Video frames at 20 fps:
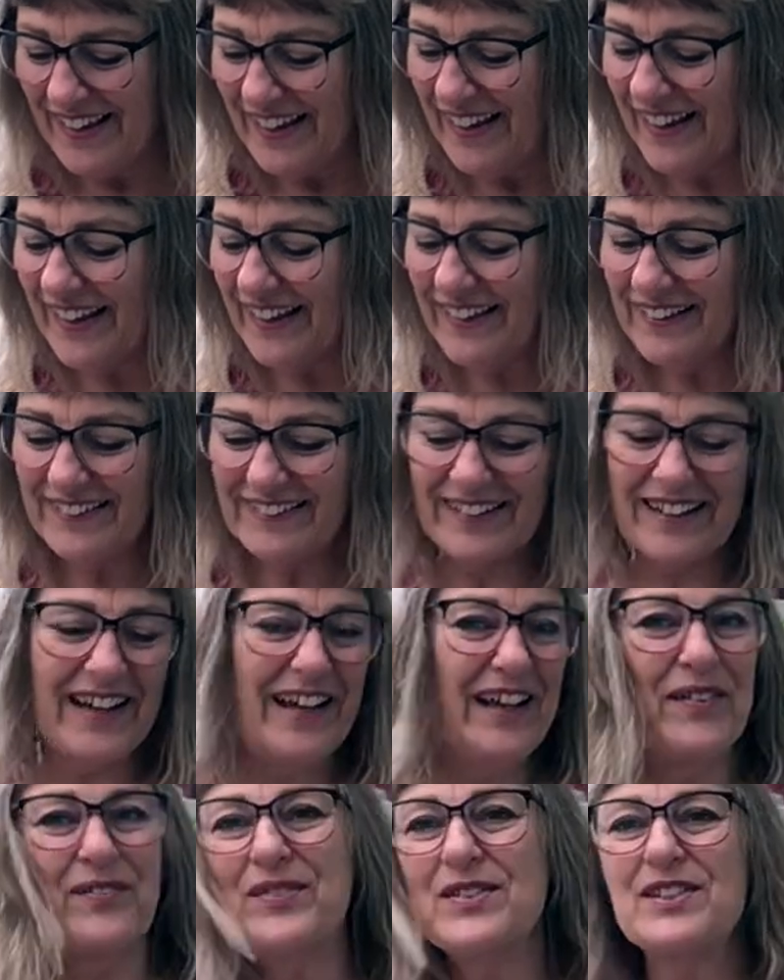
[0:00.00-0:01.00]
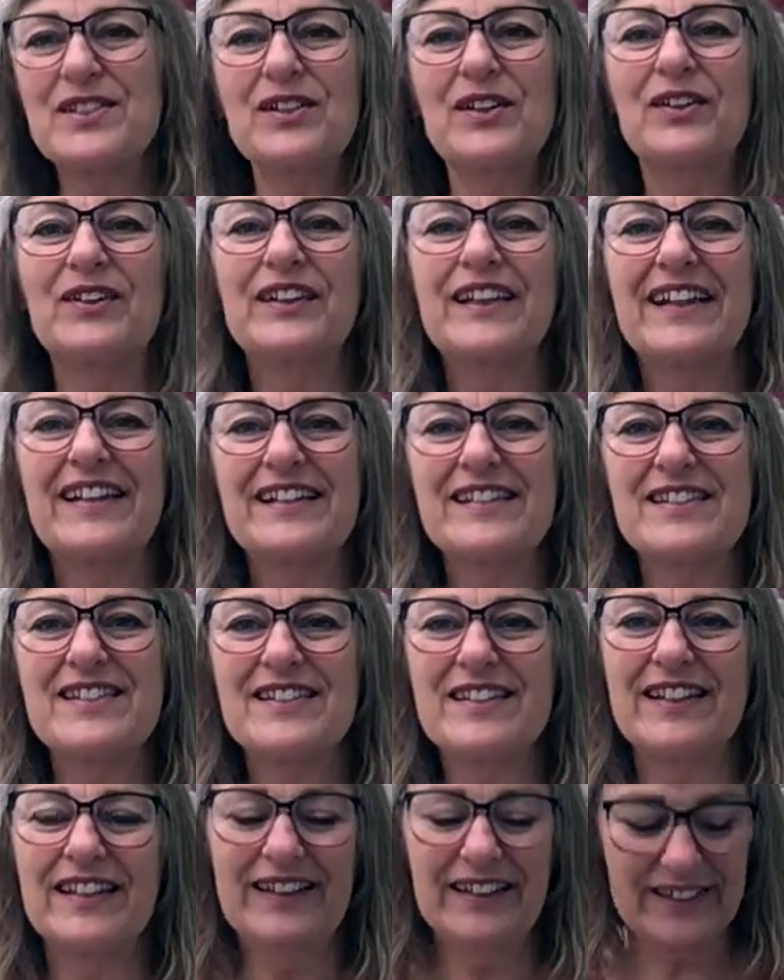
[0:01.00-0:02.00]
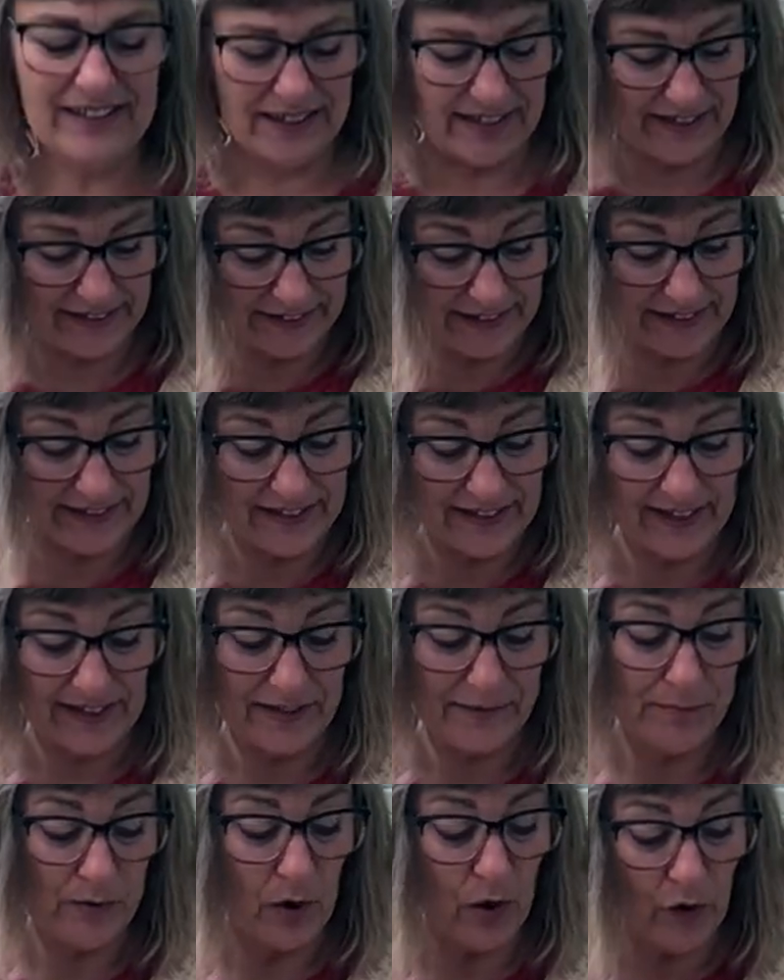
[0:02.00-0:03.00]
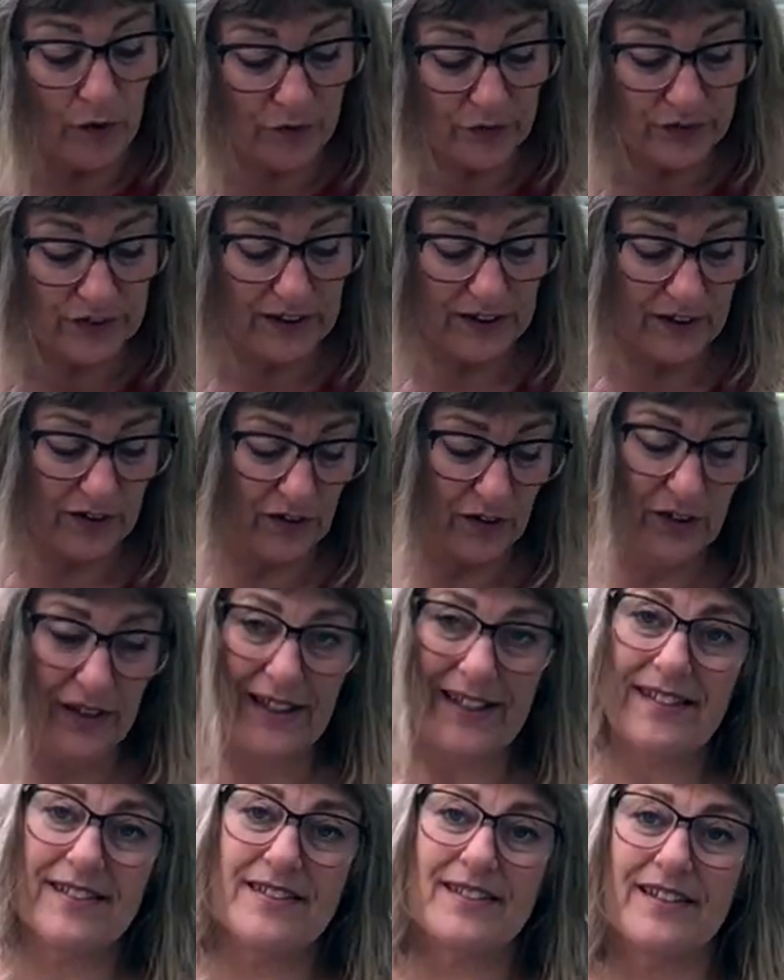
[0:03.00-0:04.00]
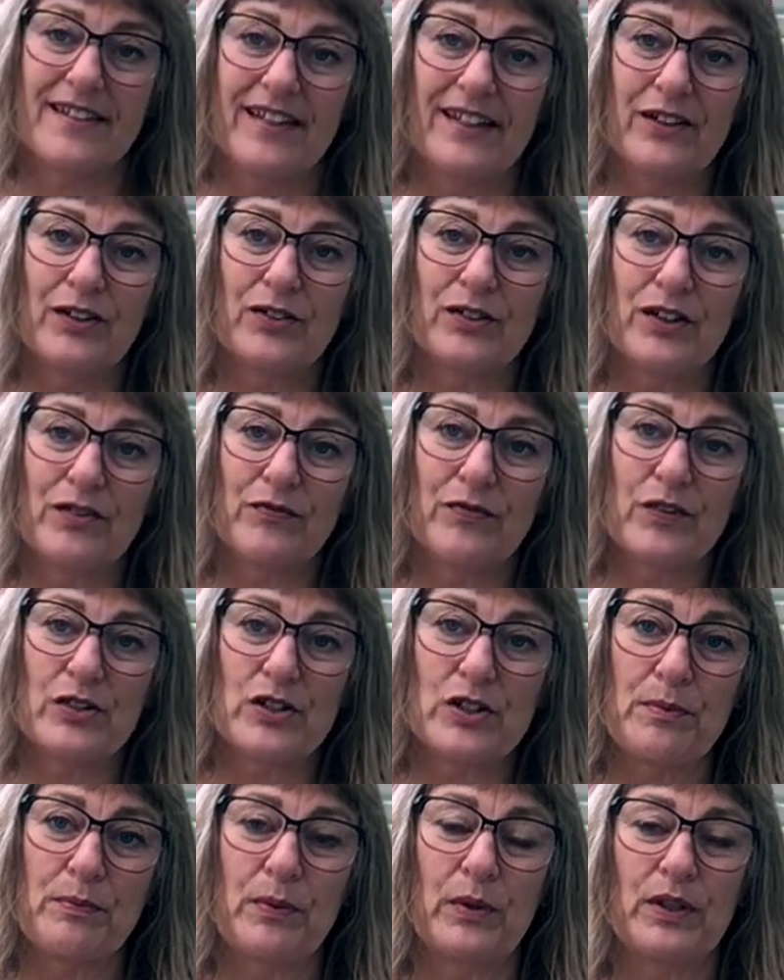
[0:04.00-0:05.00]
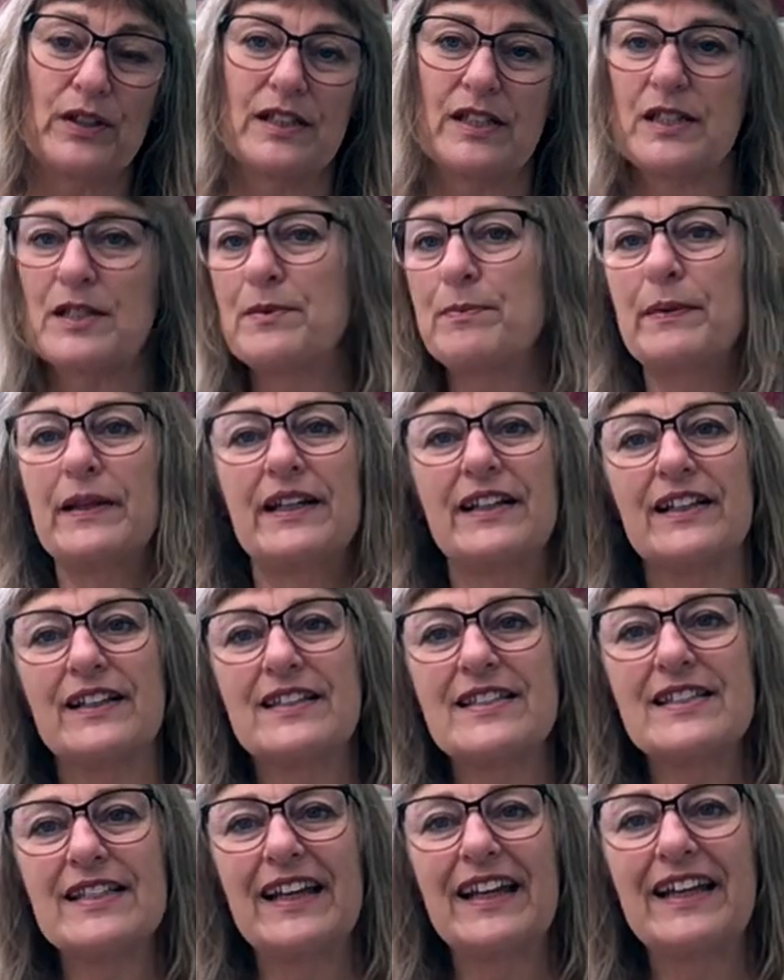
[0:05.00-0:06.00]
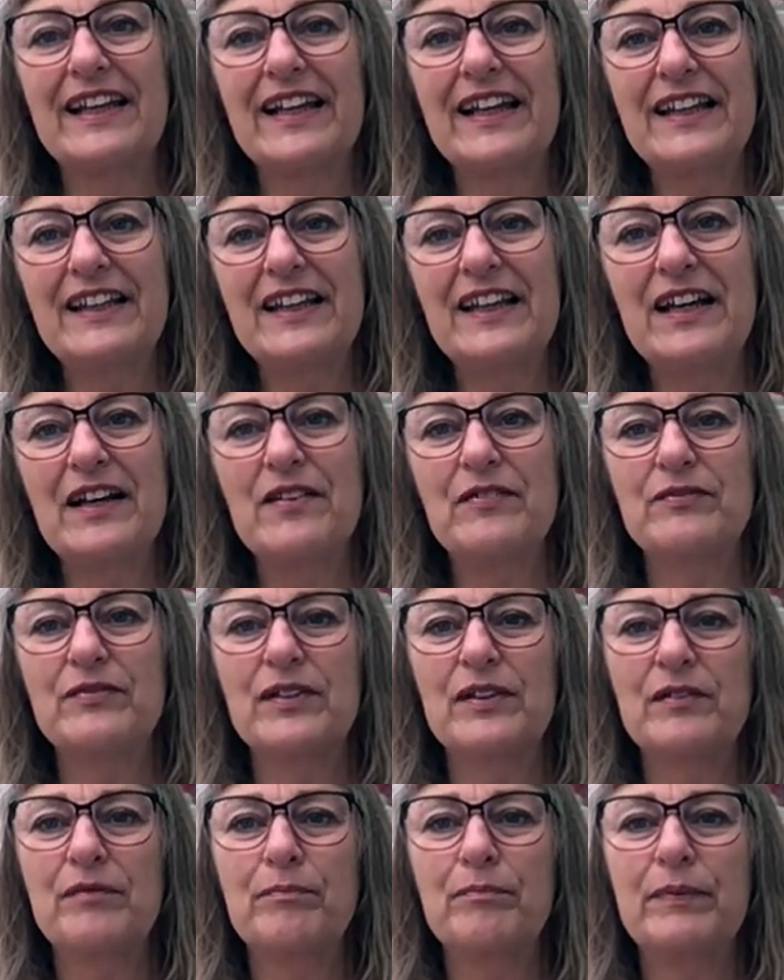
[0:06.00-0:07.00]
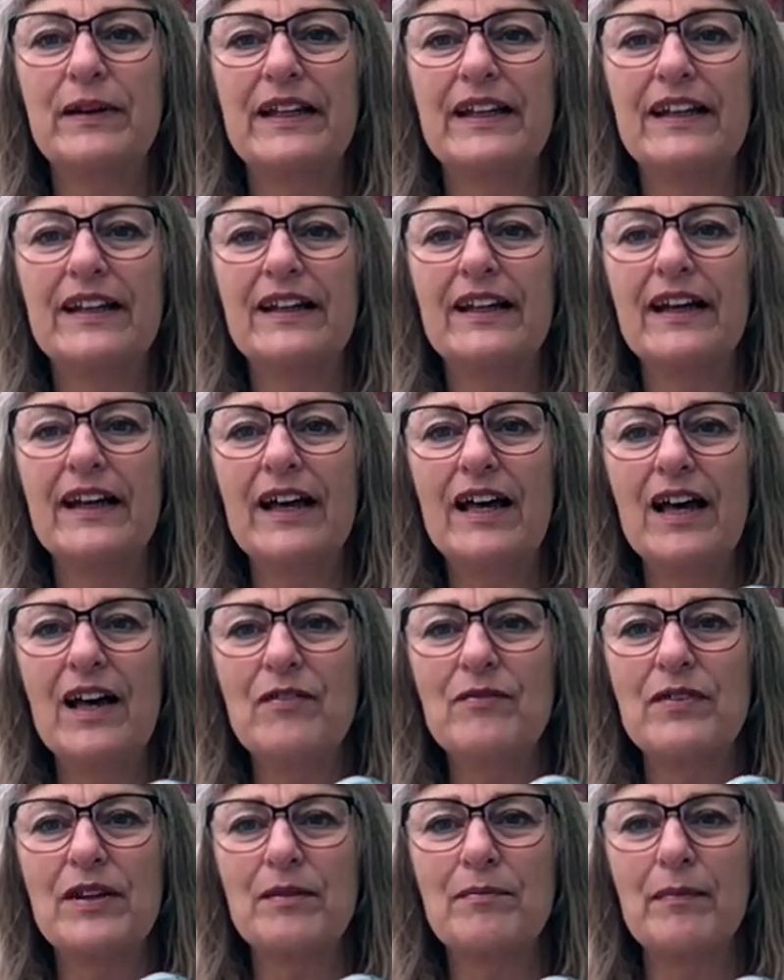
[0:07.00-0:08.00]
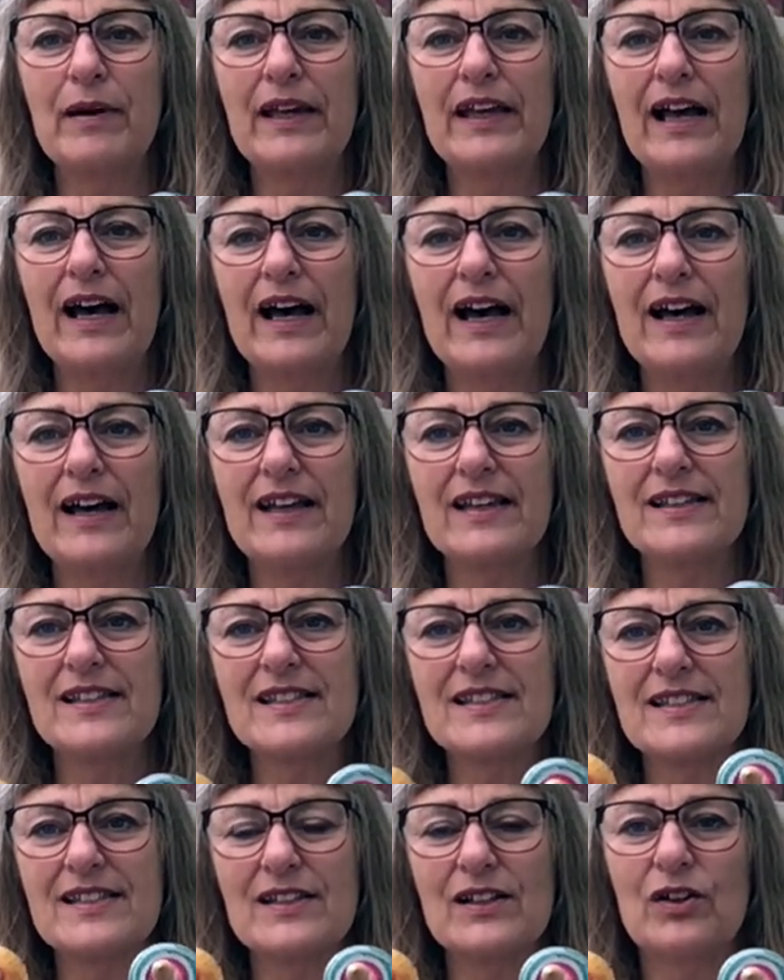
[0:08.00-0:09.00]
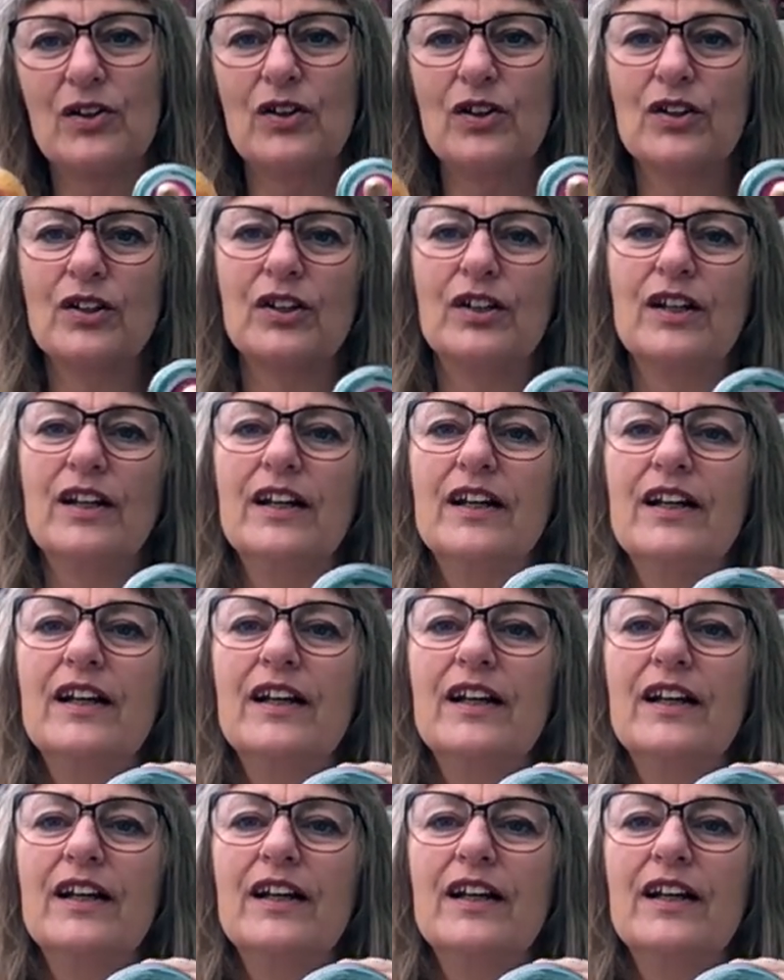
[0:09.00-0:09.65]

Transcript: And I was on Etsy, and I'm often on Etsy looking for supported spindles, and I have been having my eyes on